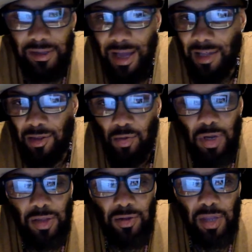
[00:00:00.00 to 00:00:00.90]
as soon
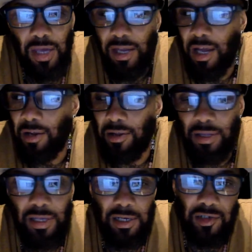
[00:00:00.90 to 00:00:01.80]
as you take it out of the
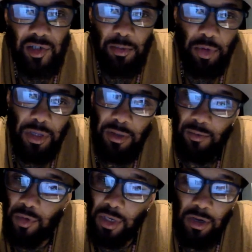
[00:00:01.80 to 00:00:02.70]
dealership. But
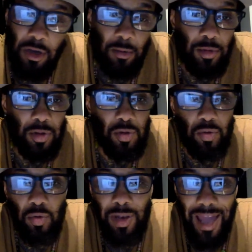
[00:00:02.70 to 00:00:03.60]
when it comes
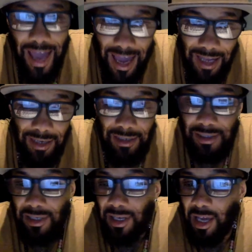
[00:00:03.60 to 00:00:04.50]
to land,
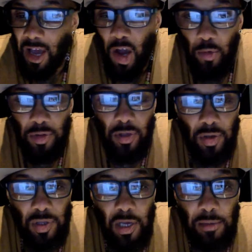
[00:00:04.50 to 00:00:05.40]
always
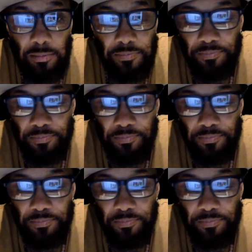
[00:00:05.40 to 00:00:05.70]
goes up.